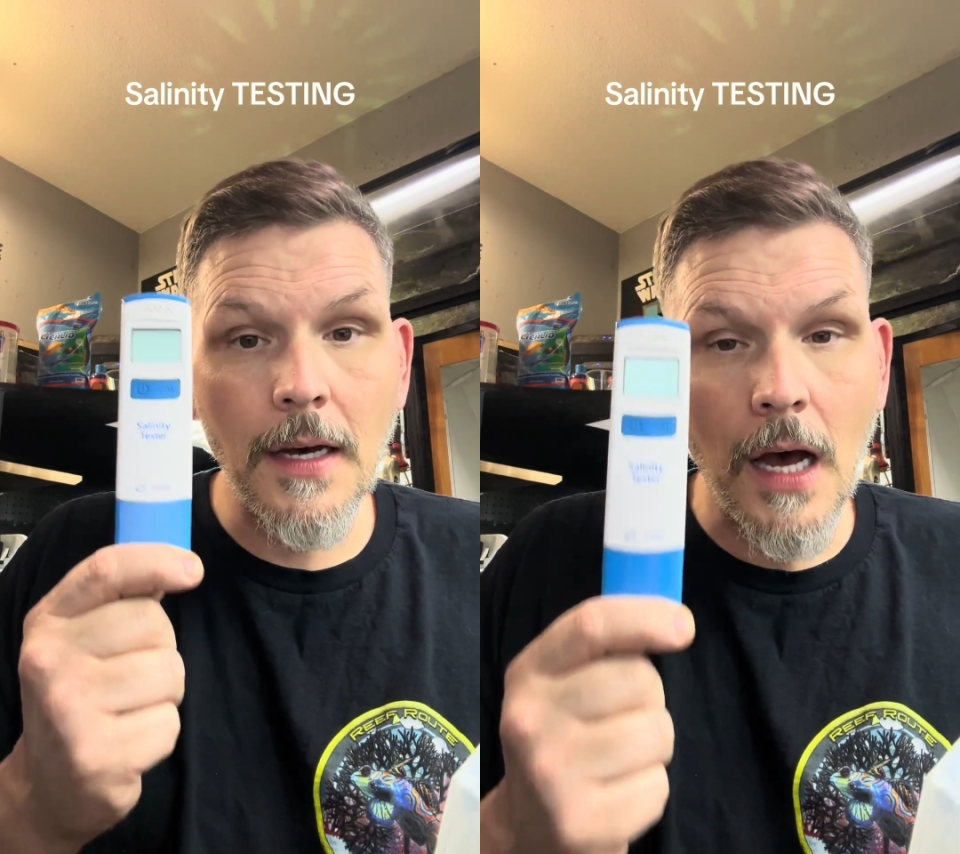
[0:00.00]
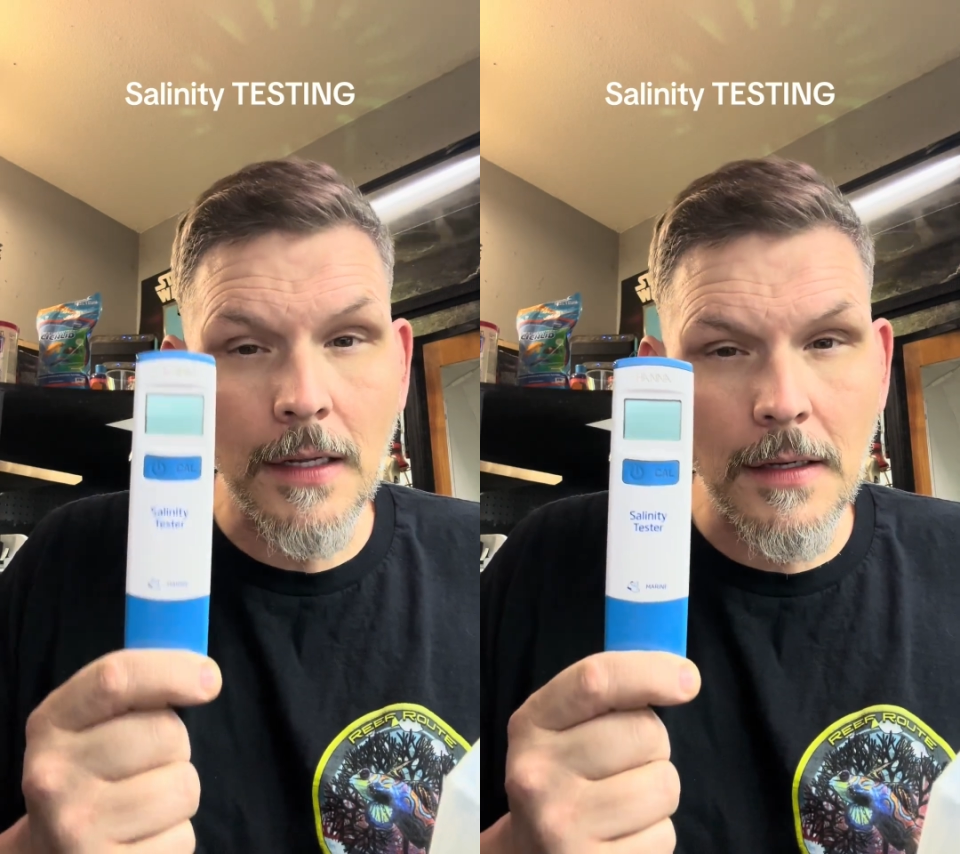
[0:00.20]

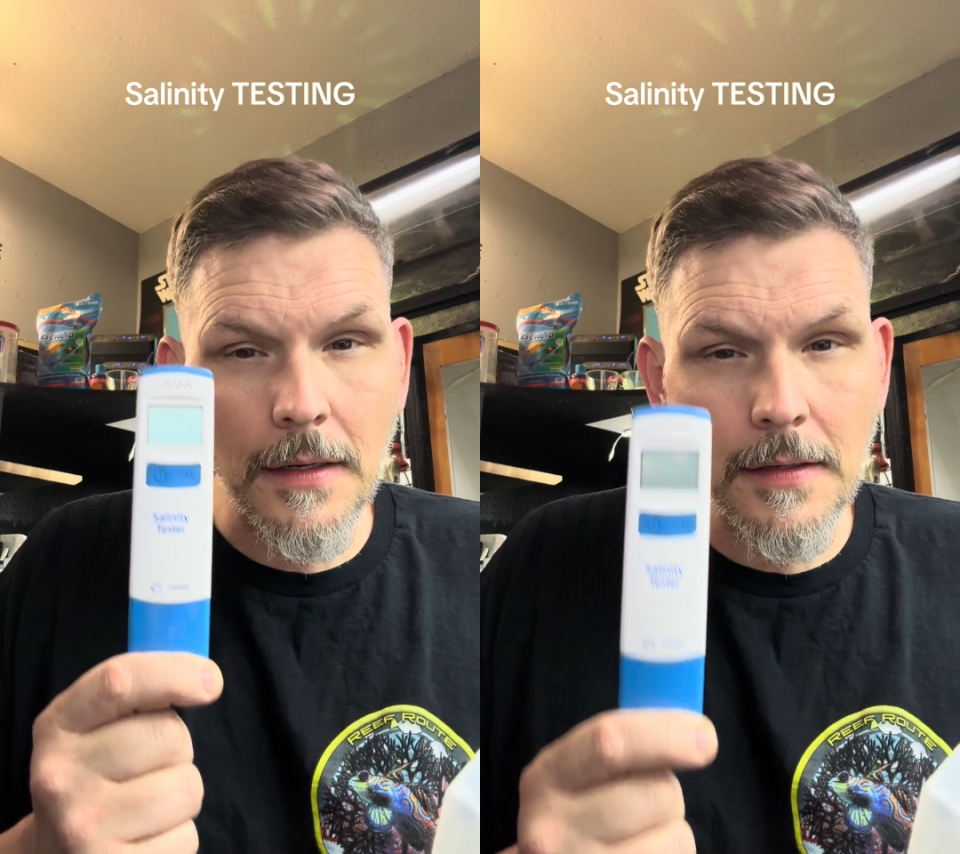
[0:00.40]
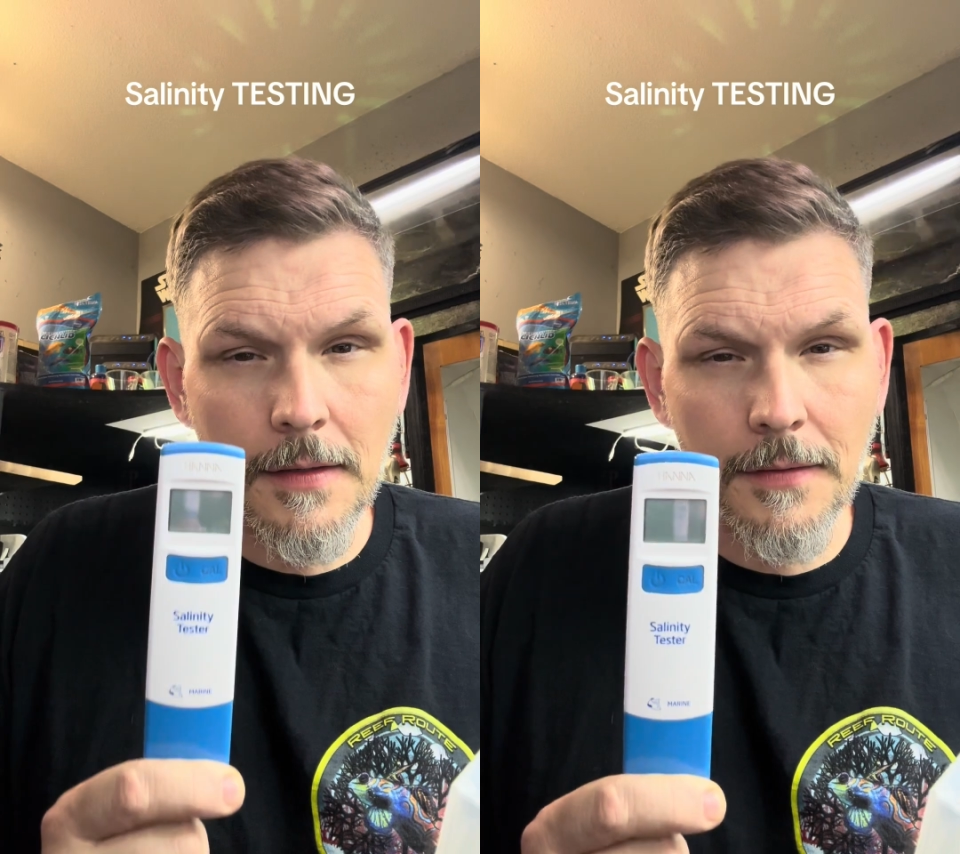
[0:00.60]

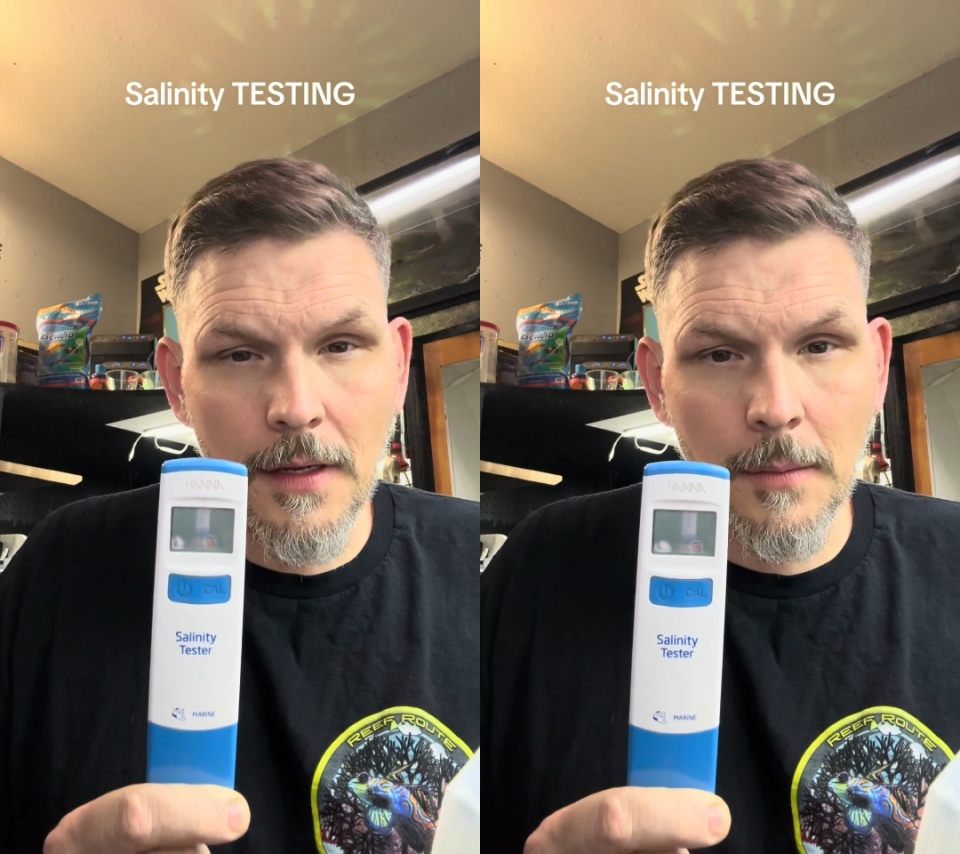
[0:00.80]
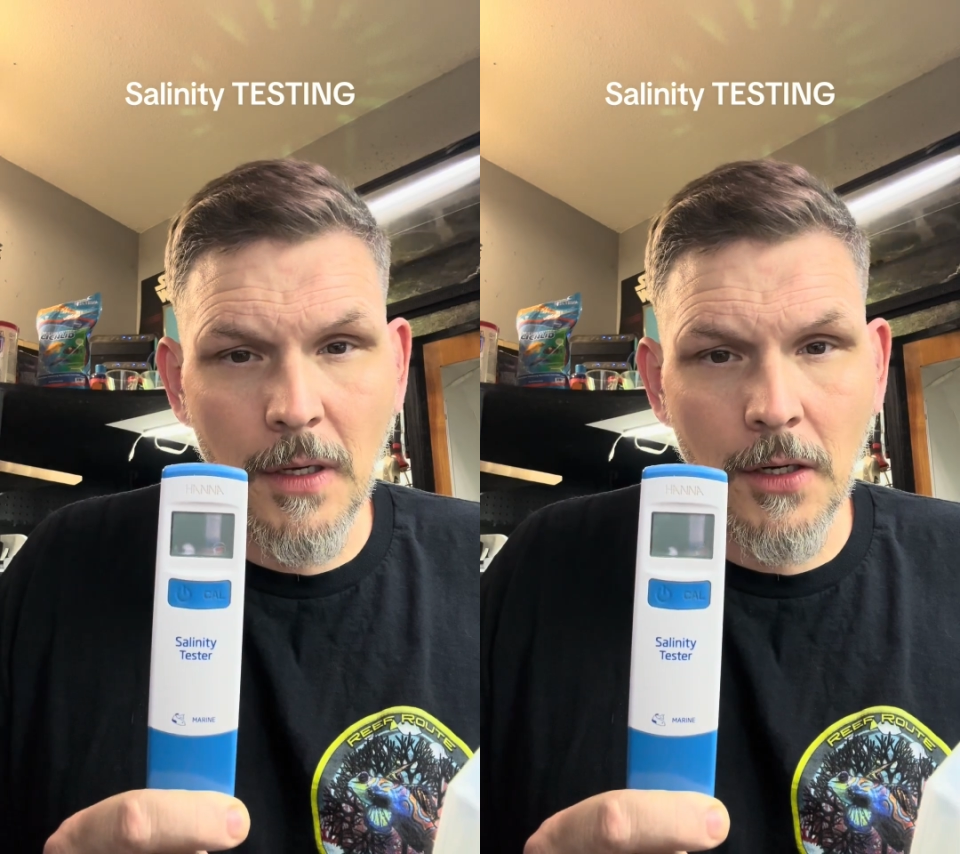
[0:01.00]

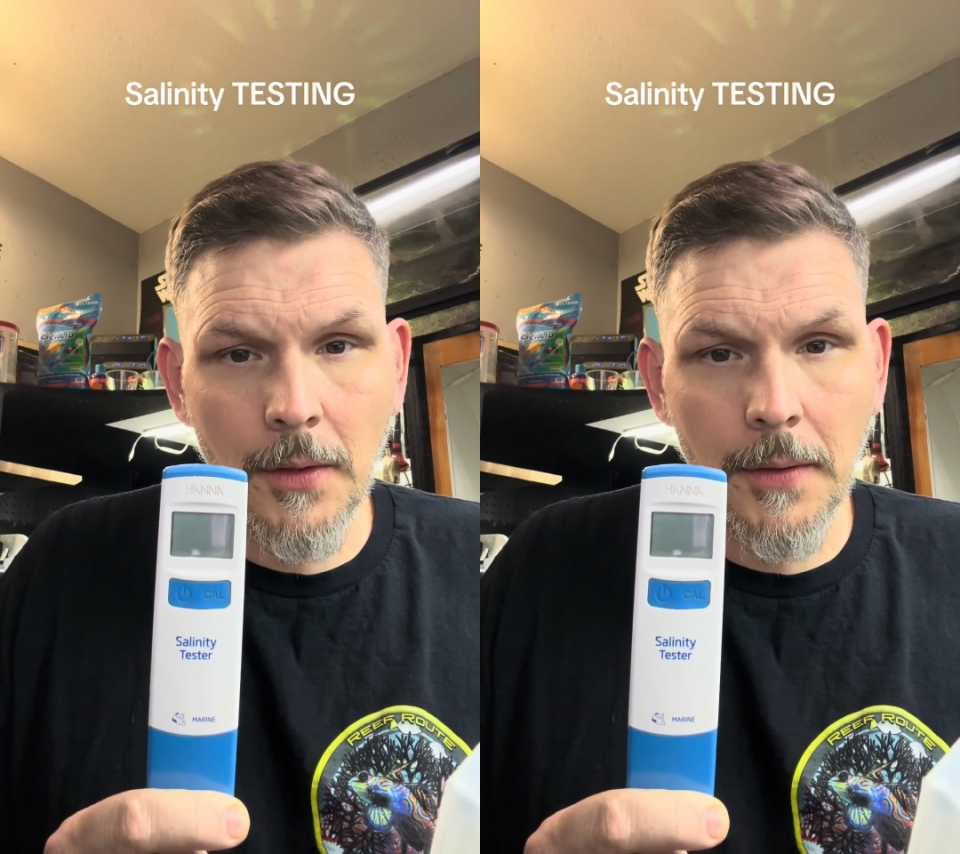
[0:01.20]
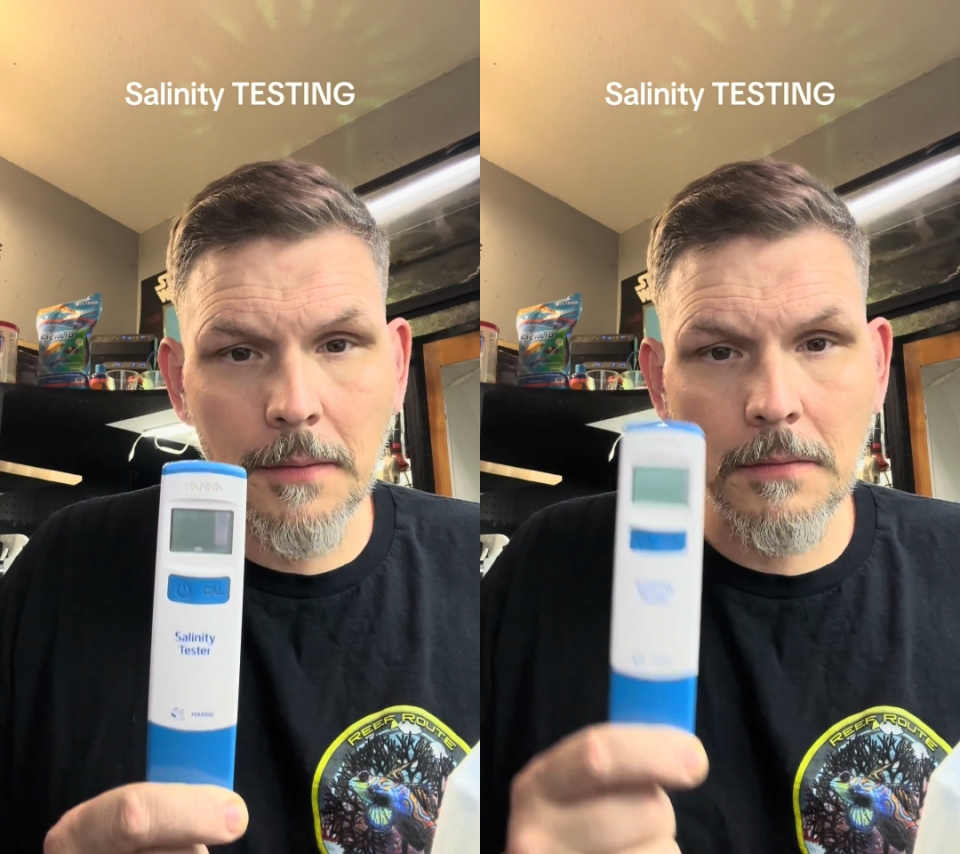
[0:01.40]
conductivity meter